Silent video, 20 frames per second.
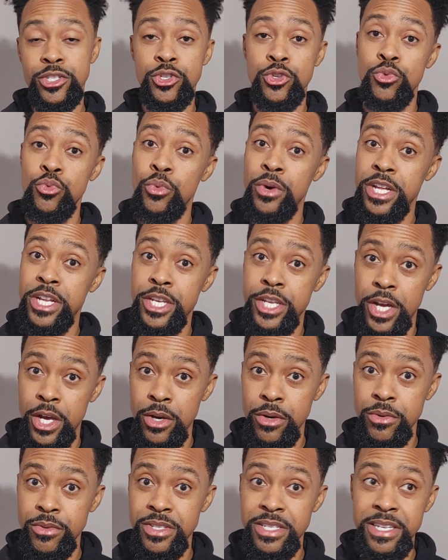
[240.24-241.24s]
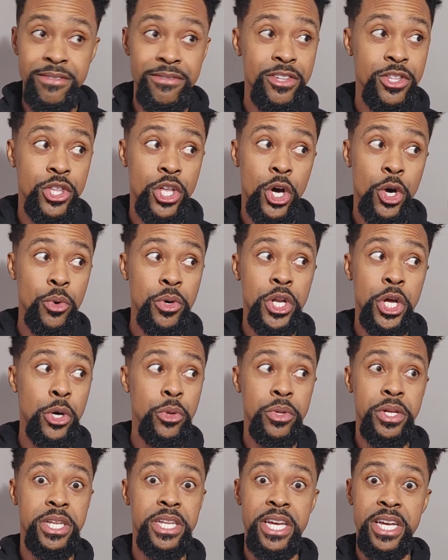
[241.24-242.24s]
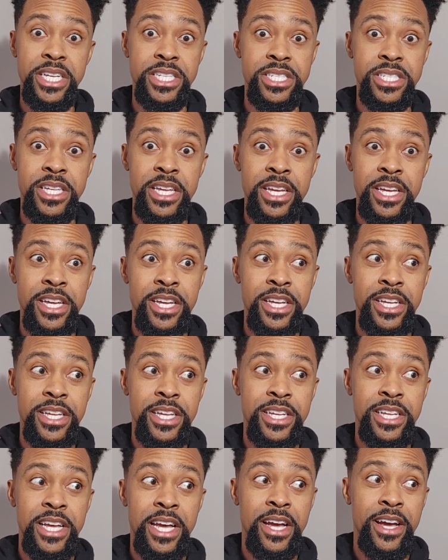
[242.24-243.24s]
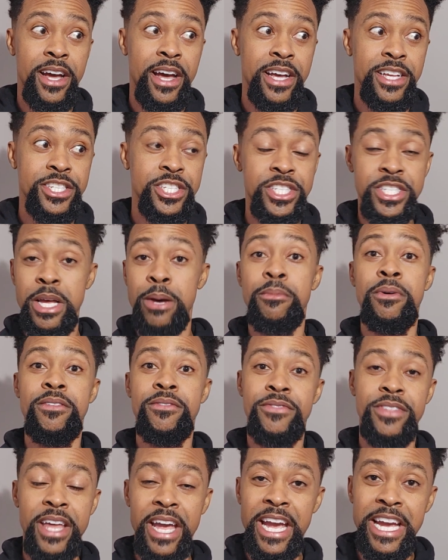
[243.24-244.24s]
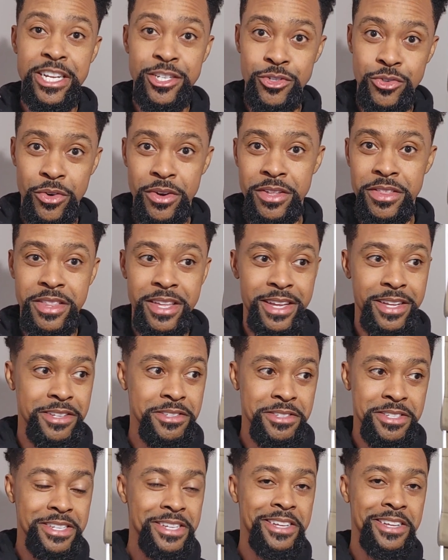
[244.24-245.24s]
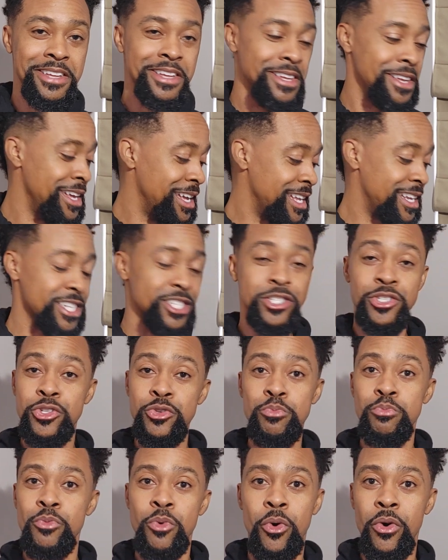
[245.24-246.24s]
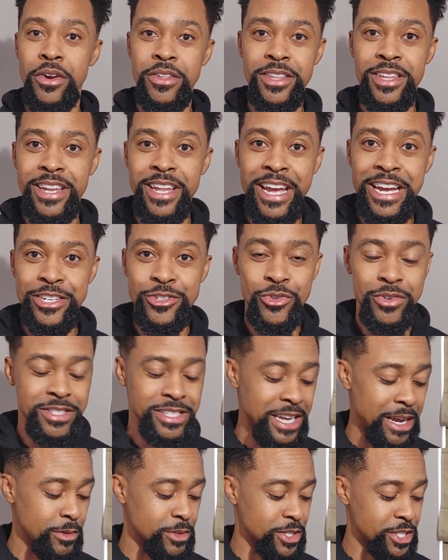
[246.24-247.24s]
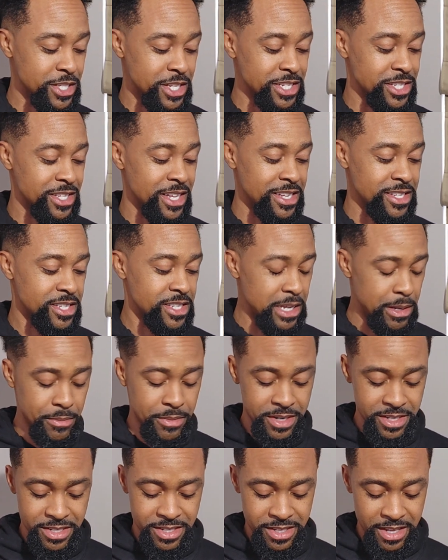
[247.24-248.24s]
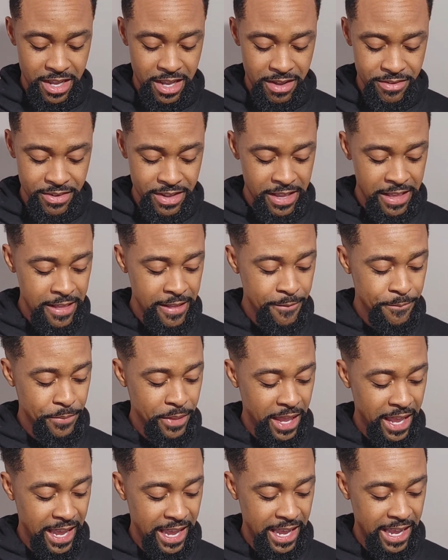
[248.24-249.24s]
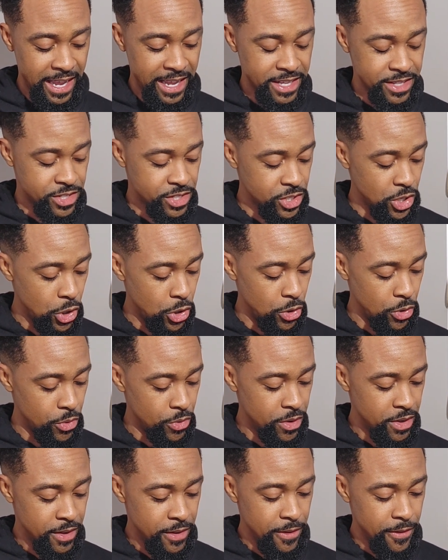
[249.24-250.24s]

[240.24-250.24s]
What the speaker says: to Windows, even though it only does some of the Android things. It doesn't do more than Android tablets. It just does some of the stuff. And so